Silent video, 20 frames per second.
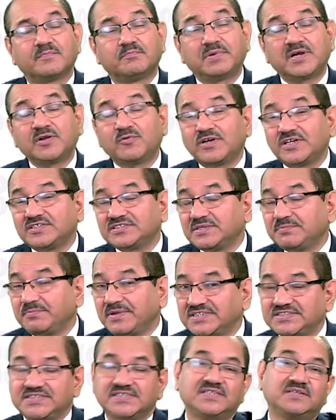But what is the
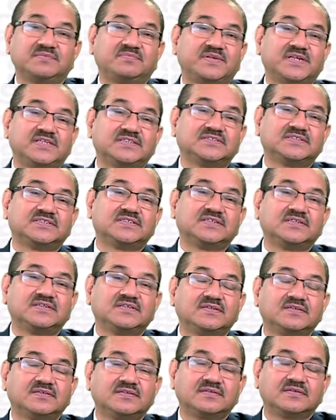basic difference?
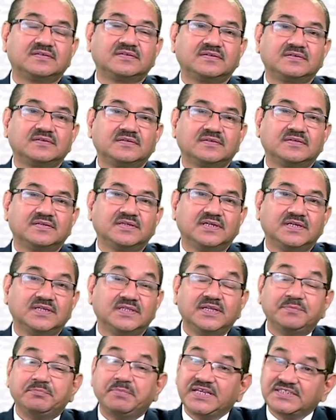
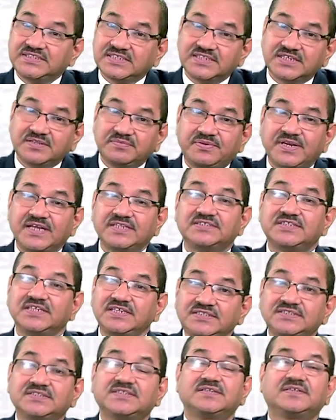The basic difference
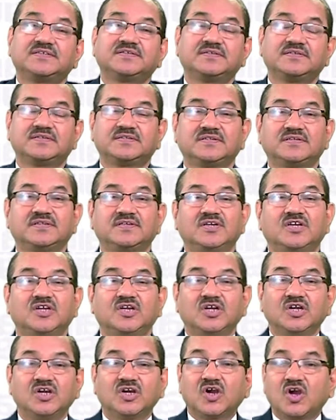is
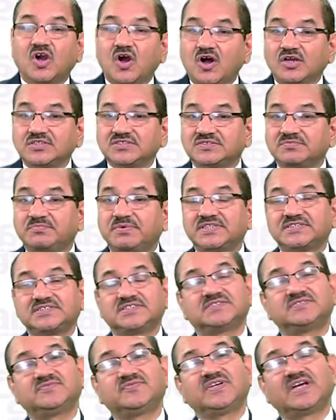cost
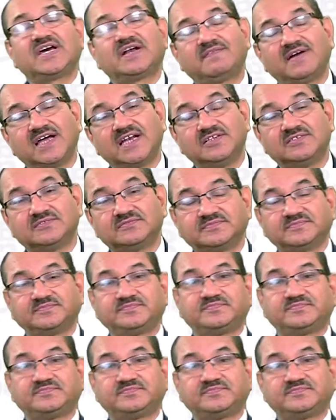versus fair value.